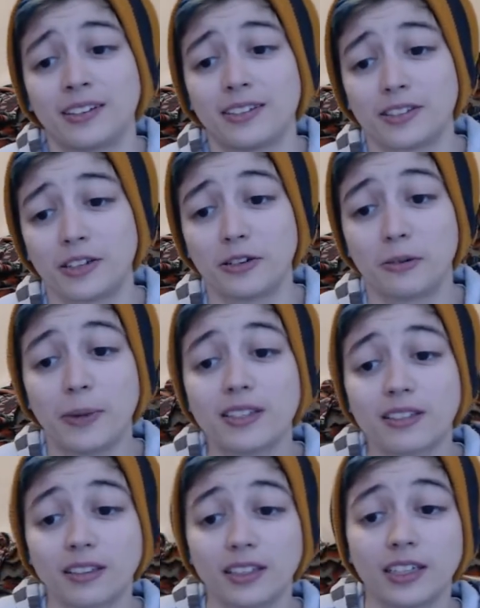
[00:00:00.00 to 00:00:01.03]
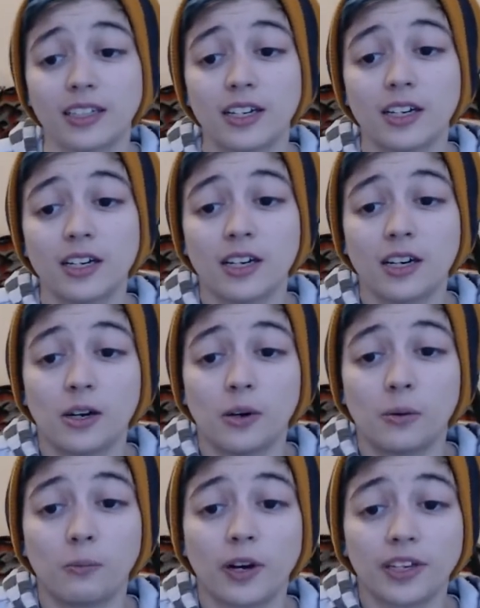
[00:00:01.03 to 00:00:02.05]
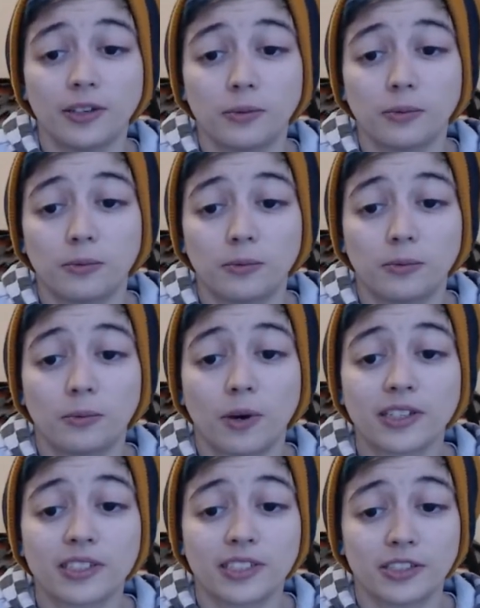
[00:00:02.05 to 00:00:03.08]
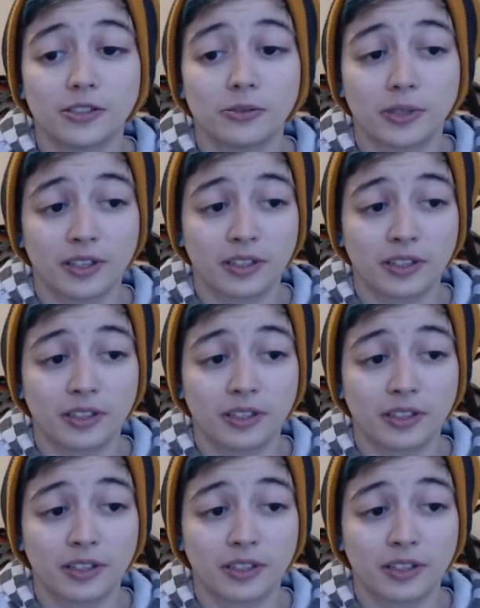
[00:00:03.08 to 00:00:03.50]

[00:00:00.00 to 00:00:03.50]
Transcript: So basically what you want to do